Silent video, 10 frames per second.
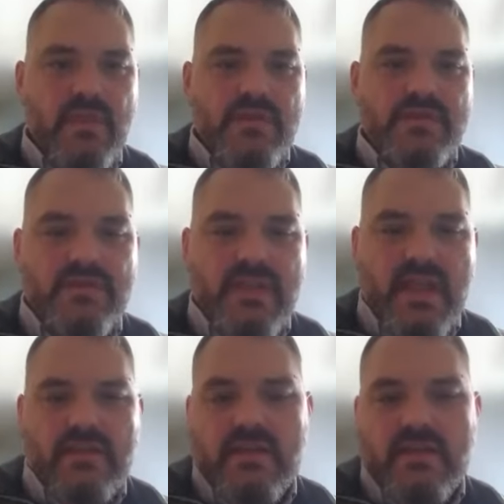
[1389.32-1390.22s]
So
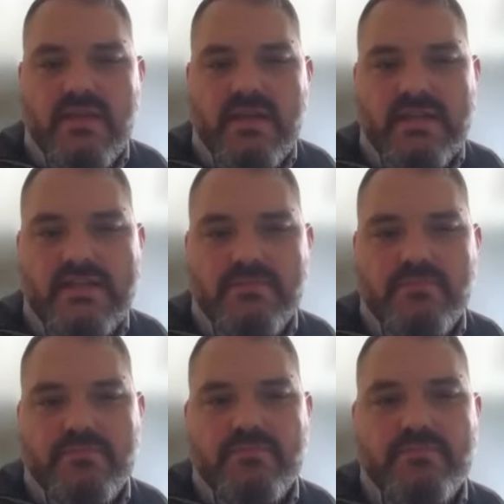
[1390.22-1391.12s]
now the next
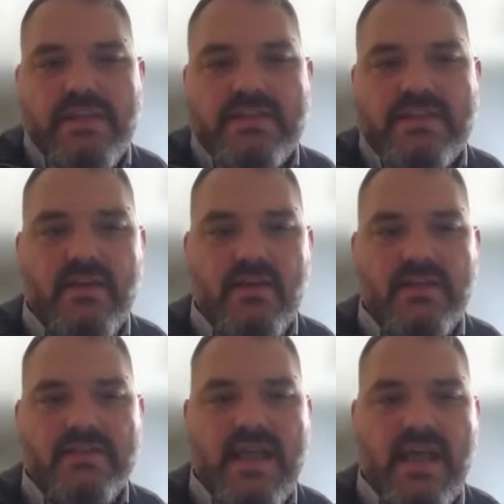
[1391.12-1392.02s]
piece here
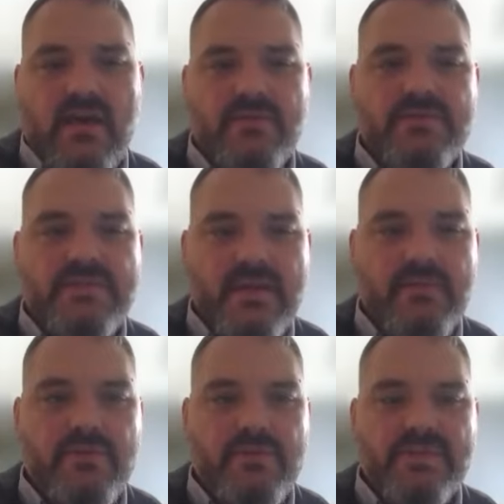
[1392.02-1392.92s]
is how to
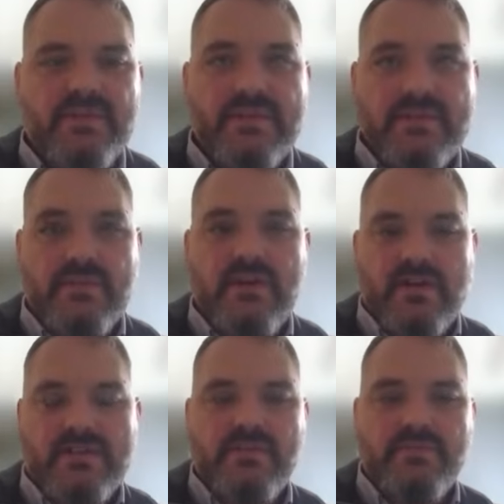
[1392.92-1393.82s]
sample. So this should
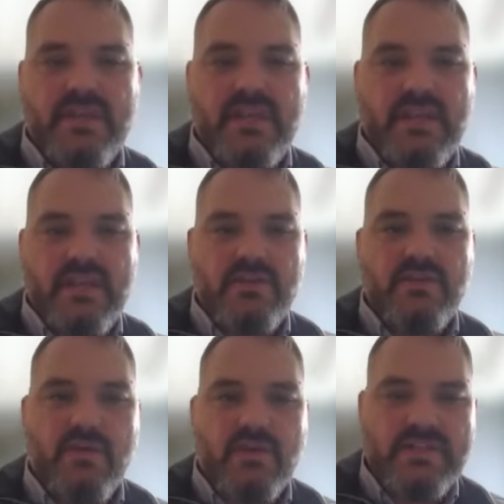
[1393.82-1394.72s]
also be in
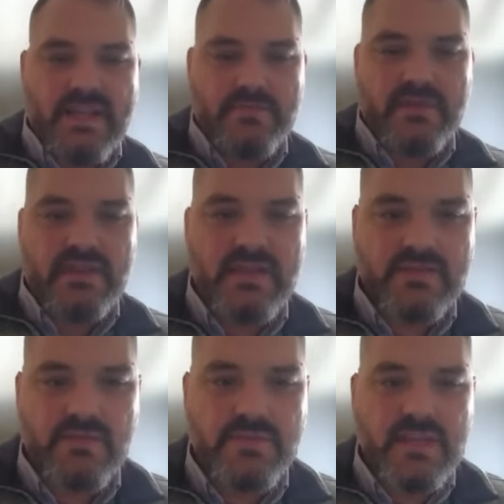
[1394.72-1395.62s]
your sampling
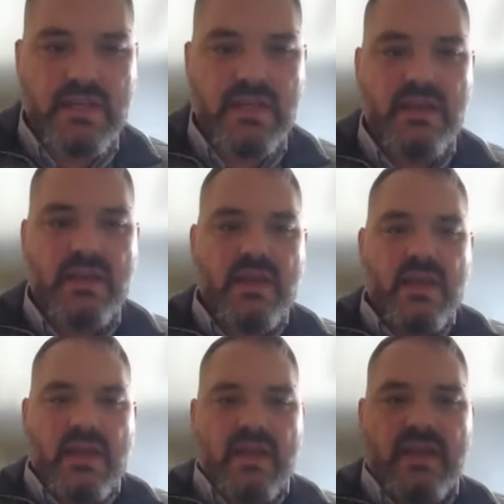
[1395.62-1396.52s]
SOP.
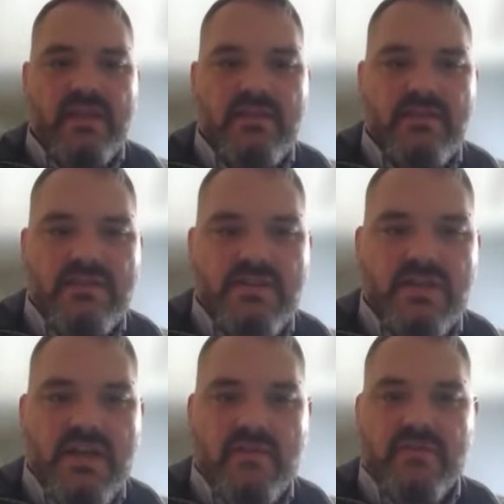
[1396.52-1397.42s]
And this
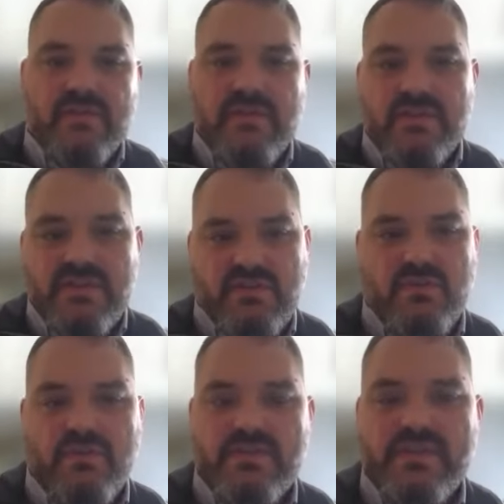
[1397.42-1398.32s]
should cover the
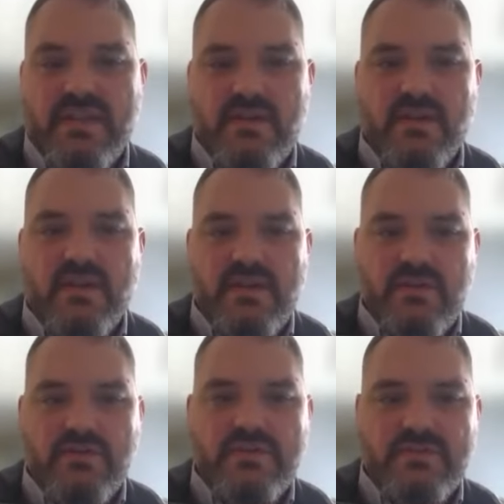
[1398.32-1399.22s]
tools that you're going to
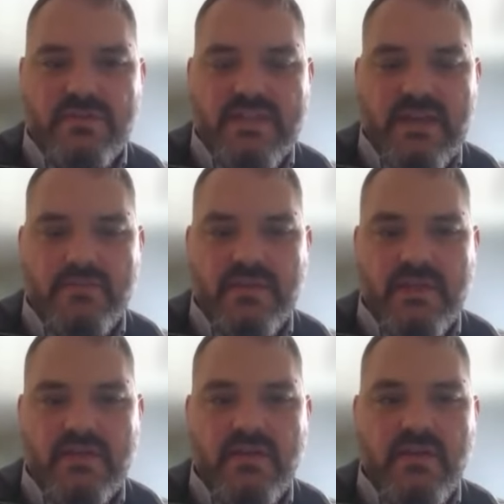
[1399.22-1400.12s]
use for
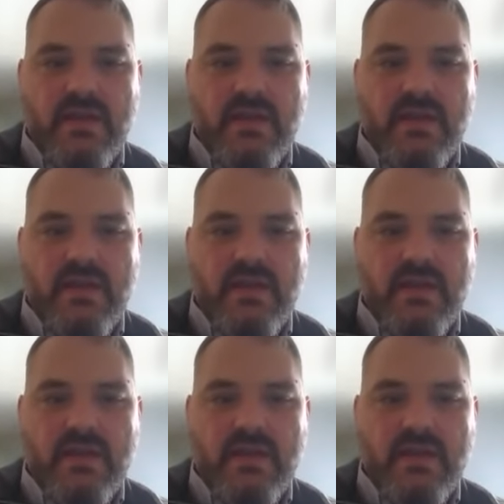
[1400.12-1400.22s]
sampling.